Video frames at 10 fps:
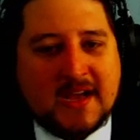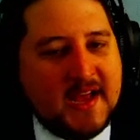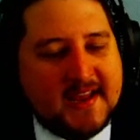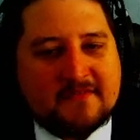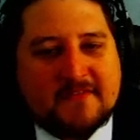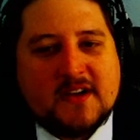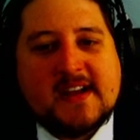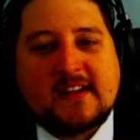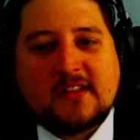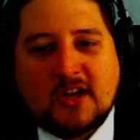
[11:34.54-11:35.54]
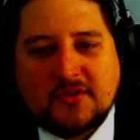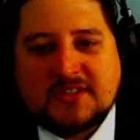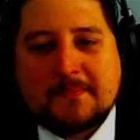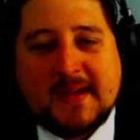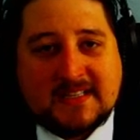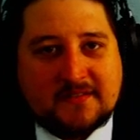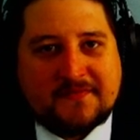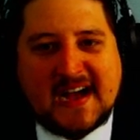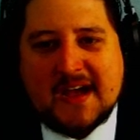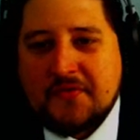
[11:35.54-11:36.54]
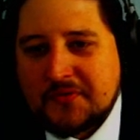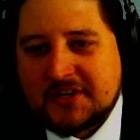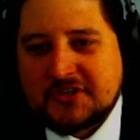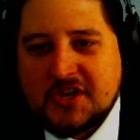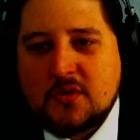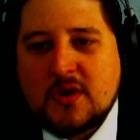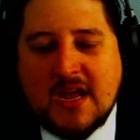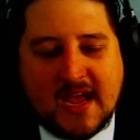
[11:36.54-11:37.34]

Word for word: in a very close best of 5, 3 to 2,